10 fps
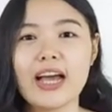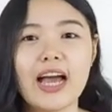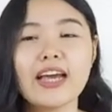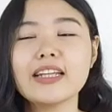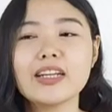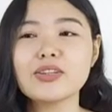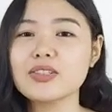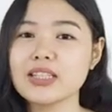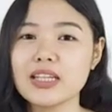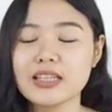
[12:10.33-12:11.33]
Kahit
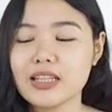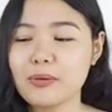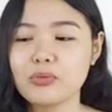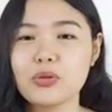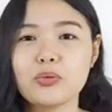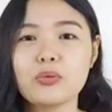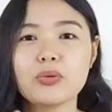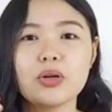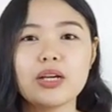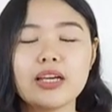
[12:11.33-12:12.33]
anong skin type, no,
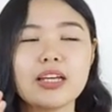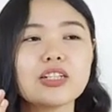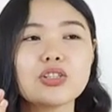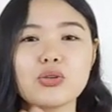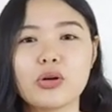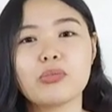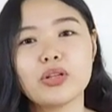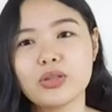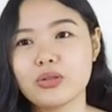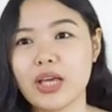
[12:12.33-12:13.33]
it is
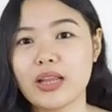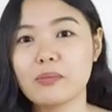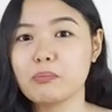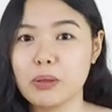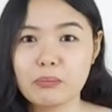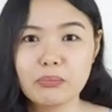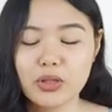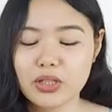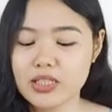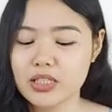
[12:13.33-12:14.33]
normal to get
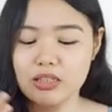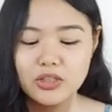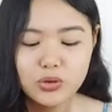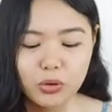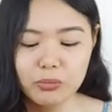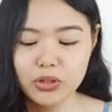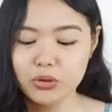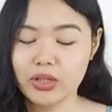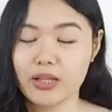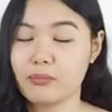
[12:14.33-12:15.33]
pimples. It is normal
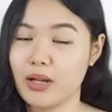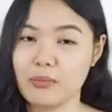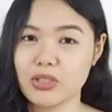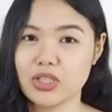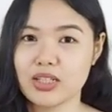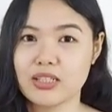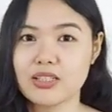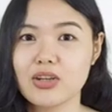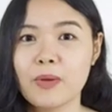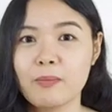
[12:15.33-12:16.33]
to get
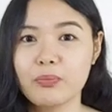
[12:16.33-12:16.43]
blemishes.